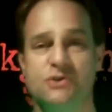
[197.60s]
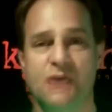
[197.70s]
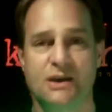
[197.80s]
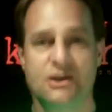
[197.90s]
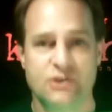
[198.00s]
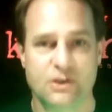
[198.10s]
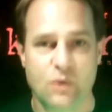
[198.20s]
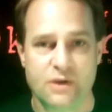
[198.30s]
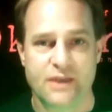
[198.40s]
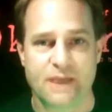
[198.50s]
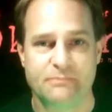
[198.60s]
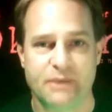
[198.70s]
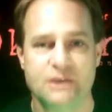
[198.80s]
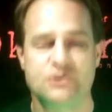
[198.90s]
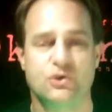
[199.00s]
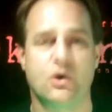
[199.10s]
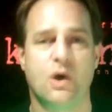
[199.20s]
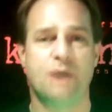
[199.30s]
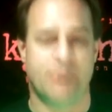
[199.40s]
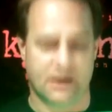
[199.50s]
is actually one that Ben drew
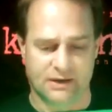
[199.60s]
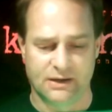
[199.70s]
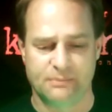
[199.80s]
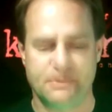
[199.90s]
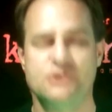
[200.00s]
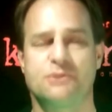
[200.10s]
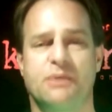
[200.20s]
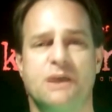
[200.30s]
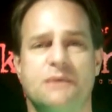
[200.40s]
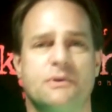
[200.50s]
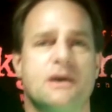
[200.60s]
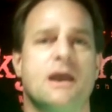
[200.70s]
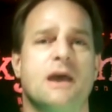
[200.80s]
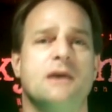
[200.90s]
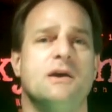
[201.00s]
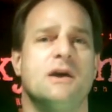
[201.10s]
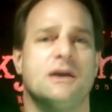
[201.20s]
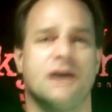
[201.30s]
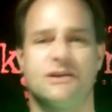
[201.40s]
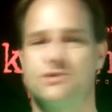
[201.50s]
up on a little piece of paper that
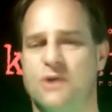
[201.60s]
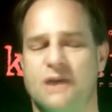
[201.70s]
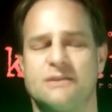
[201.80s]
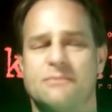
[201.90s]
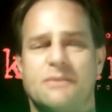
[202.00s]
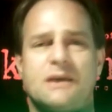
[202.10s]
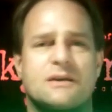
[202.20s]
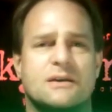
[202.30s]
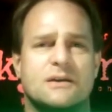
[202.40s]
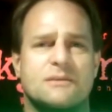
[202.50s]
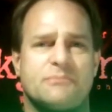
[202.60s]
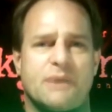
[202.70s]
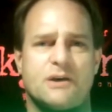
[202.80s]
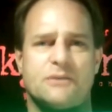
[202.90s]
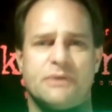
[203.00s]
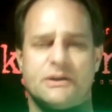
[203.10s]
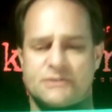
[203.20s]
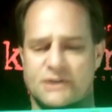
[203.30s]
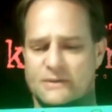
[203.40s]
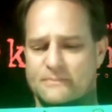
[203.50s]
I, I tried to make uh, better,
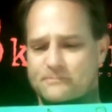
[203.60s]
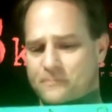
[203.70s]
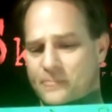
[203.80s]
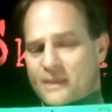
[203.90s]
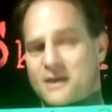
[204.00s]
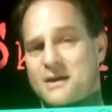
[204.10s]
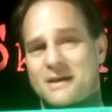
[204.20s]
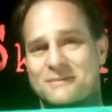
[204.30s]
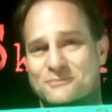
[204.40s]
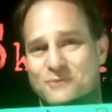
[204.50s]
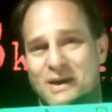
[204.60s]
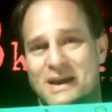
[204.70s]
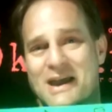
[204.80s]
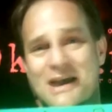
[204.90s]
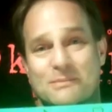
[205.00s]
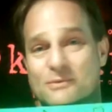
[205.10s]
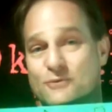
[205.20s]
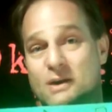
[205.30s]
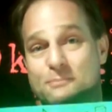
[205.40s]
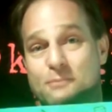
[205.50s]
but um, I'm
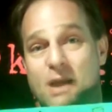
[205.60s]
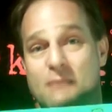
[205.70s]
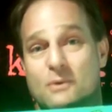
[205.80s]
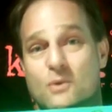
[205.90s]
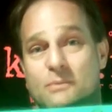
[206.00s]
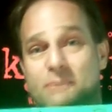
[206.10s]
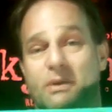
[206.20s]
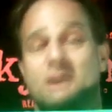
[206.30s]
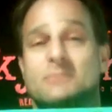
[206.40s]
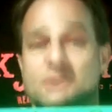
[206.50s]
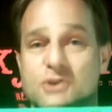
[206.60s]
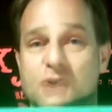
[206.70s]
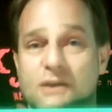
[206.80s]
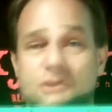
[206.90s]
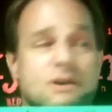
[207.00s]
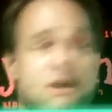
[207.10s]
afraid it probably won't be better. But check this